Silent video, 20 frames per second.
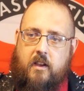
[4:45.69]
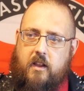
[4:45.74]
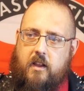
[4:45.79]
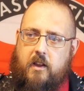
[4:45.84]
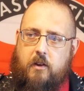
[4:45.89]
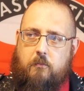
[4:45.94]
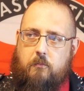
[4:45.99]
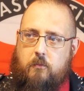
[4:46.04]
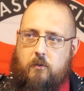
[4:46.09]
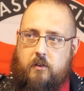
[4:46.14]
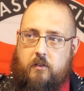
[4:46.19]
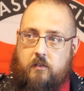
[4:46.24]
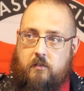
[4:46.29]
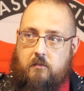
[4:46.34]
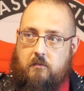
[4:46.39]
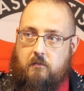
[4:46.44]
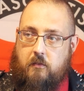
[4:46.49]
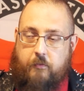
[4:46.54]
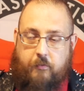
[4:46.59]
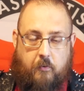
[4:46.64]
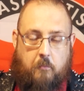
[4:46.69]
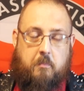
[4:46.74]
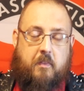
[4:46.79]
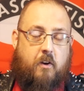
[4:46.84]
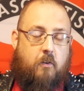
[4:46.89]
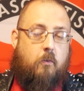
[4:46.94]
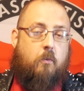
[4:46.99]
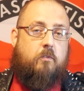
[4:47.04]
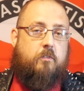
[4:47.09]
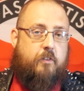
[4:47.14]
It was, from
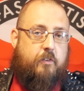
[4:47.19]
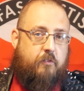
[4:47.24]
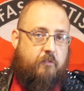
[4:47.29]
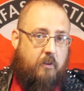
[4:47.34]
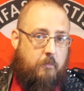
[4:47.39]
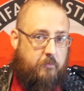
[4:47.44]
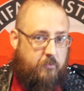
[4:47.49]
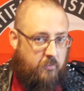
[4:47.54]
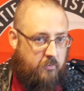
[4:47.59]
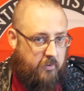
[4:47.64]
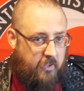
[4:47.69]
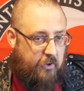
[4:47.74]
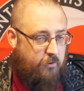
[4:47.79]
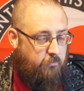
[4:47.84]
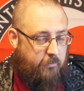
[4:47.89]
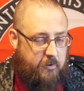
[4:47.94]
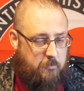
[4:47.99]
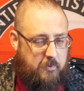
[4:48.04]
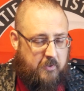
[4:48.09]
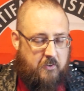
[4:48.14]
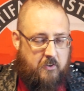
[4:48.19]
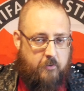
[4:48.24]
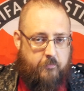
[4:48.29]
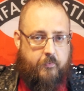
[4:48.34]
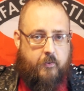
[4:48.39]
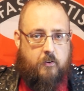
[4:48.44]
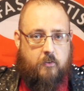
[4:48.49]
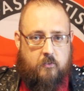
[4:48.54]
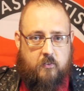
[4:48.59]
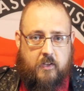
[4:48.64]
their own description, incredibly
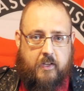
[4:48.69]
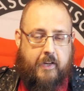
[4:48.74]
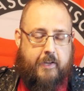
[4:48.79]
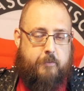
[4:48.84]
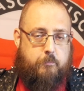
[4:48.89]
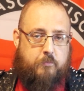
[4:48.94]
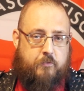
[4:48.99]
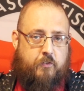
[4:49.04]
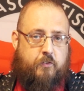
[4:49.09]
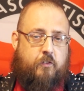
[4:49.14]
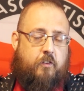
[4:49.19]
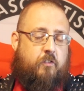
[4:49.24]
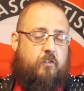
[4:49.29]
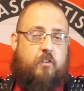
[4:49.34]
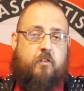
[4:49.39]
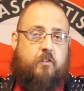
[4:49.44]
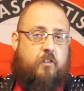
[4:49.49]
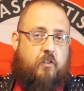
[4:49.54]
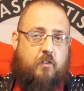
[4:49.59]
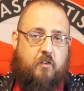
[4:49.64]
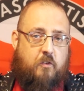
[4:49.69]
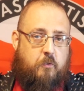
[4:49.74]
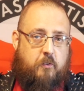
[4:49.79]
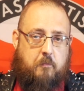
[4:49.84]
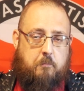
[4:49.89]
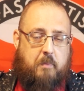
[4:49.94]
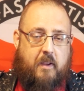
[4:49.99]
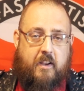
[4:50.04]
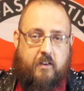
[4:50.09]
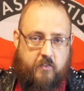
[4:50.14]
difficult to get him just to do his
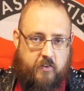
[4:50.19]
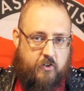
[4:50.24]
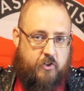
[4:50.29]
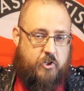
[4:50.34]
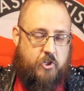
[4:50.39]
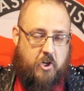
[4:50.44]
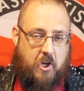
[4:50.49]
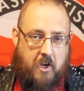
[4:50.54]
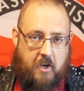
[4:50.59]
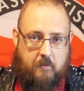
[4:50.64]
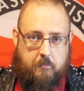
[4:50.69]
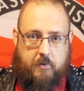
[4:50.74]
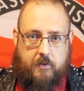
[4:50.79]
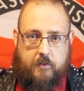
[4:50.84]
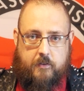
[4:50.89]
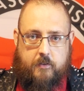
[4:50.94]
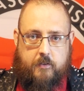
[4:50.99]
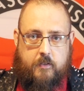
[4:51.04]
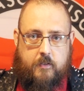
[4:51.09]
basic job.